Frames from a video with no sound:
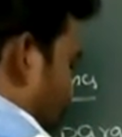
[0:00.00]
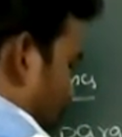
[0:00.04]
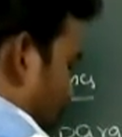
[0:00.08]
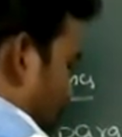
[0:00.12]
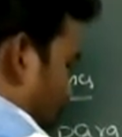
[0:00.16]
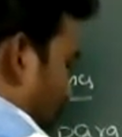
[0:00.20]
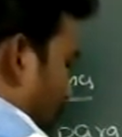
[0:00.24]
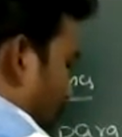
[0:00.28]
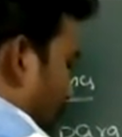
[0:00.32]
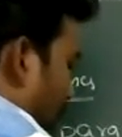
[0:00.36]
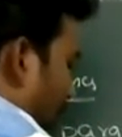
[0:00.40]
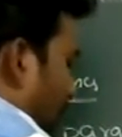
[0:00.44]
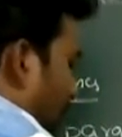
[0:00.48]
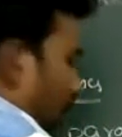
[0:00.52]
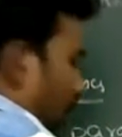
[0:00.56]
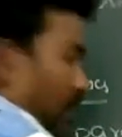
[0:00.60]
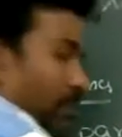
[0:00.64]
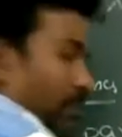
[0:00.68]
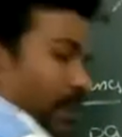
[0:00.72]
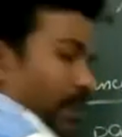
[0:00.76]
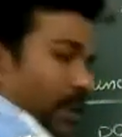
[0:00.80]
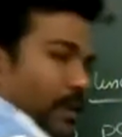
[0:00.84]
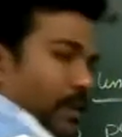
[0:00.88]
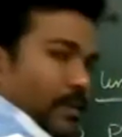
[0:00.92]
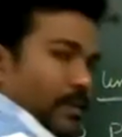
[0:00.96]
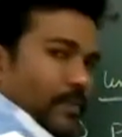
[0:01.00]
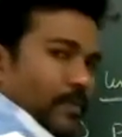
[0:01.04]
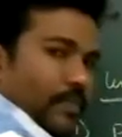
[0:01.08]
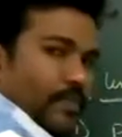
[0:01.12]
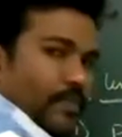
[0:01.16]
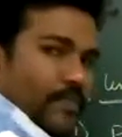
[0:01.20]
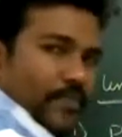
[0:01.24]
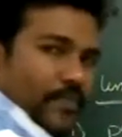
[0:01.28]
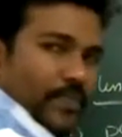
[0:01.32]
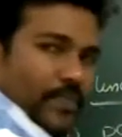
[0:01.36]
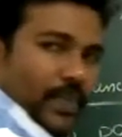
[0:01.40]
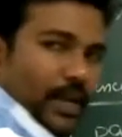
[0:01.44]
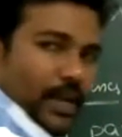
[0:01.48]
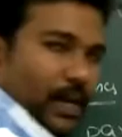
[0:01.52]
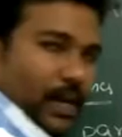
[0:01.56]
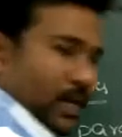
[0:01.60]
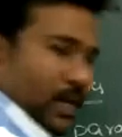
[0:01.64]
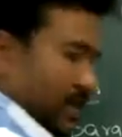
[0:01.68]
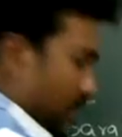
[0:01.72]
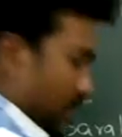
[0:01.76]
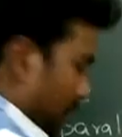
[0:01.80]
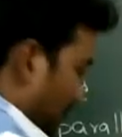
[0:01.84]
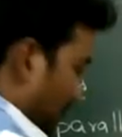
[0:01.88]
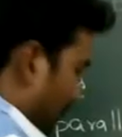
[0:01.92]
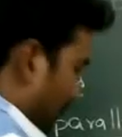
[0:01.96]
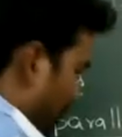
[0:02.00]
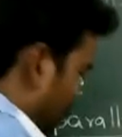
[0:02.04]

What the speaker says: is line AB, and second